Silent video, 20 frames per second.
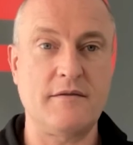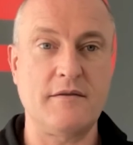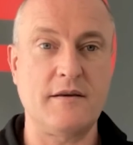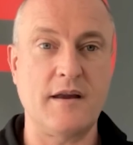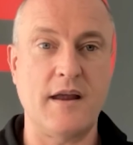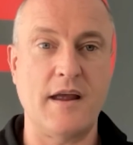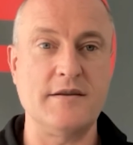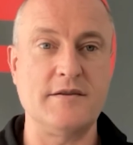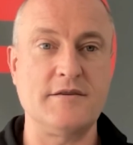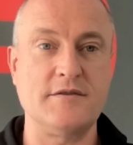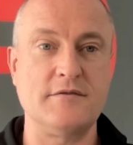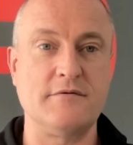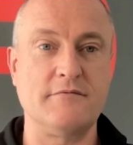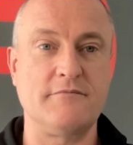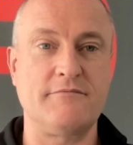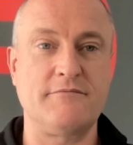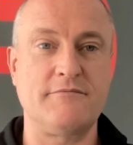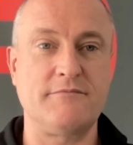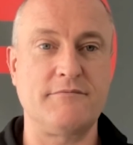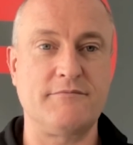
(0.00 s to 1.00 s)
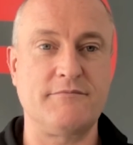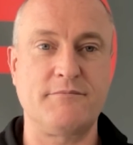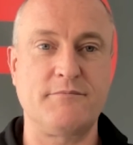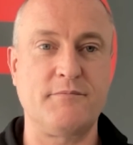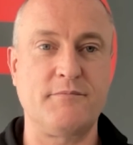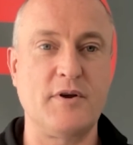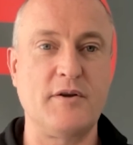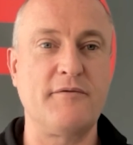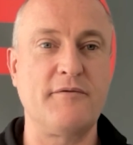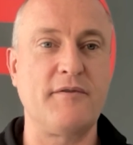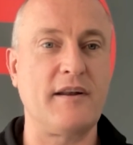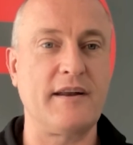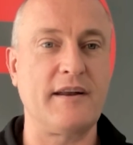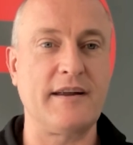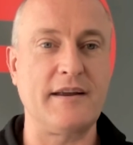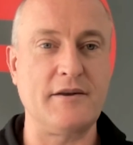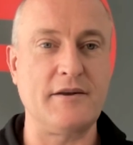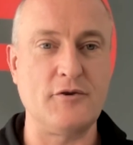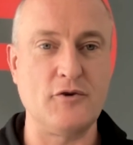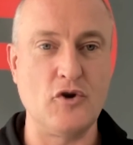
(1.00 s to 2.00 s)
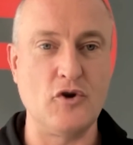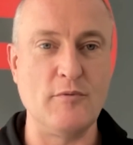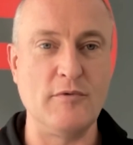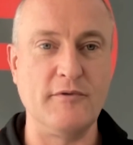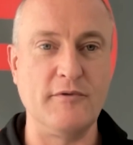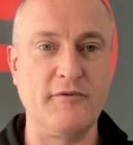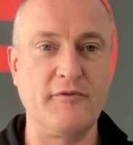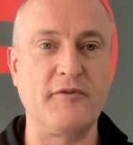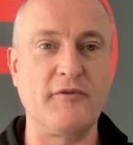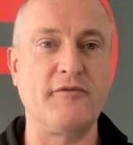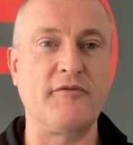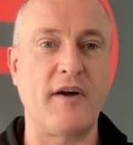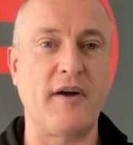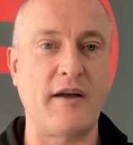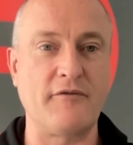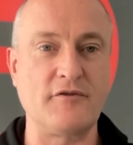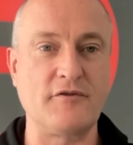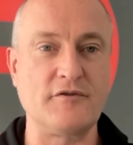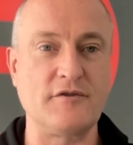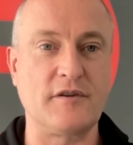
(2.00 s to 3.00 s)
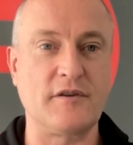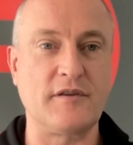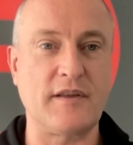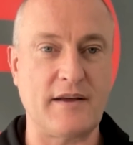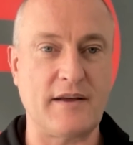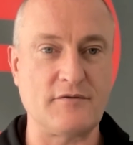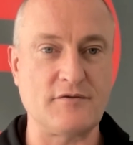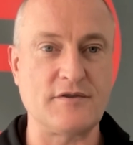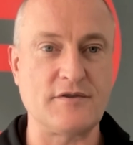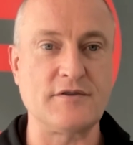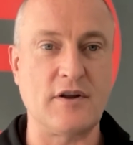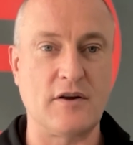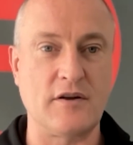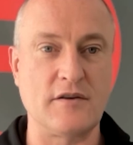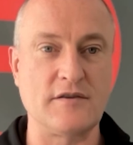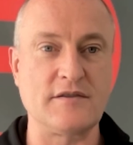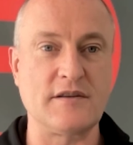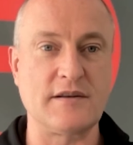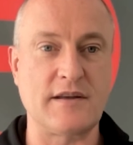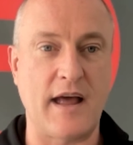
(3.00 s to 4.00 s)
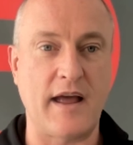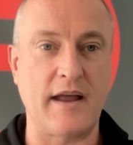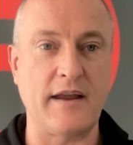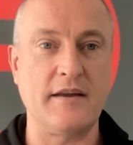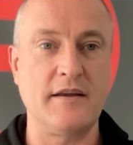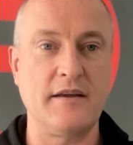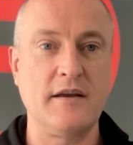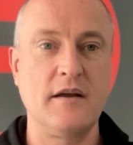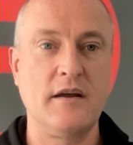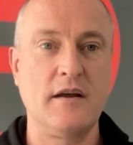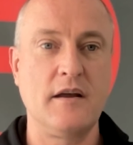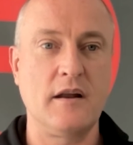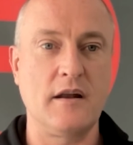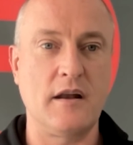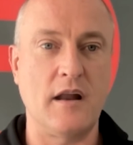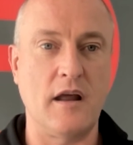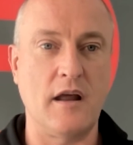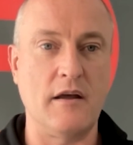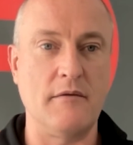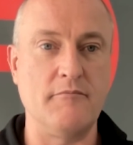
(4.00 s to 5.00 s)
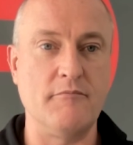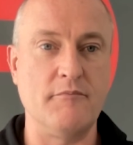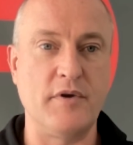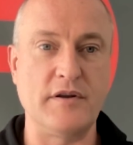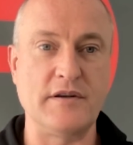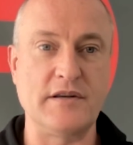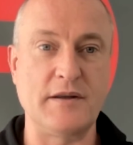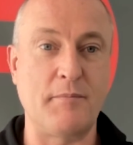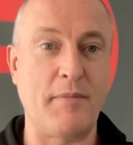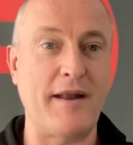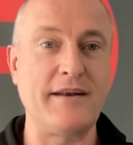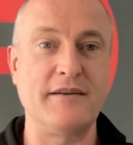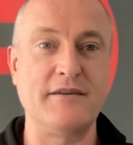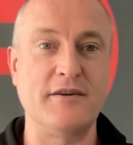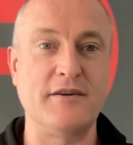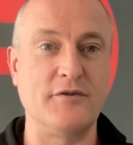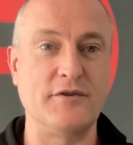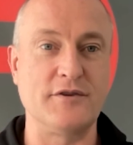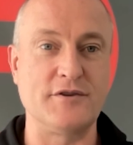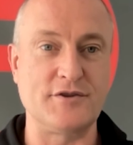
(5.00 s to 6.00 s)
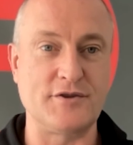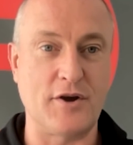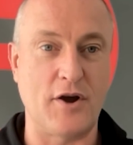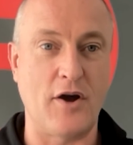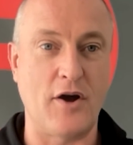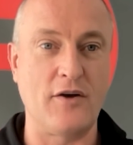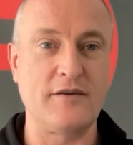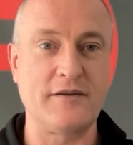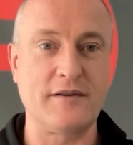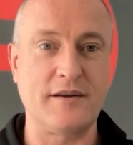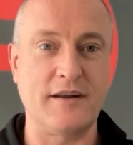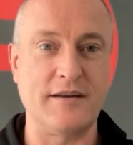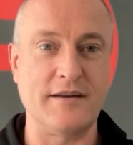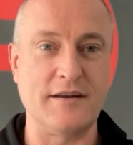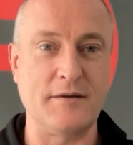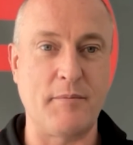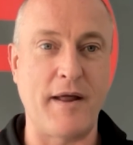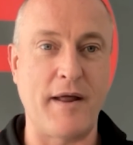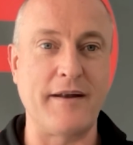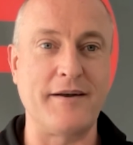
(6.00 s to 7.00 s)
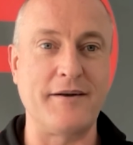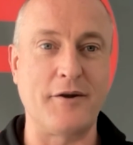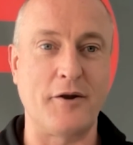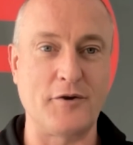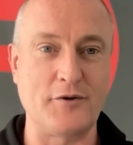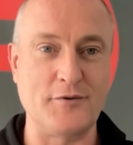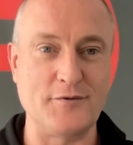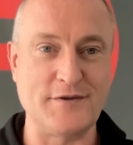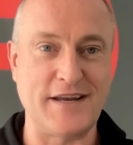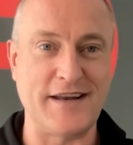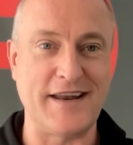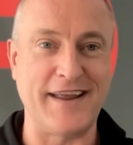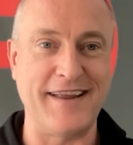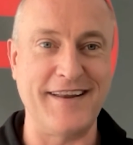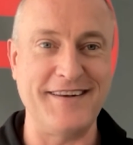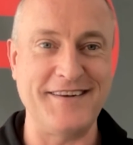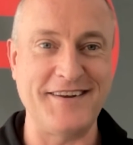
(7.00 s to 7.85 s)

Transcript: It's perfectly normal for five hundred thousand dollars a day um, but dependent on the shot and dependent on who's in it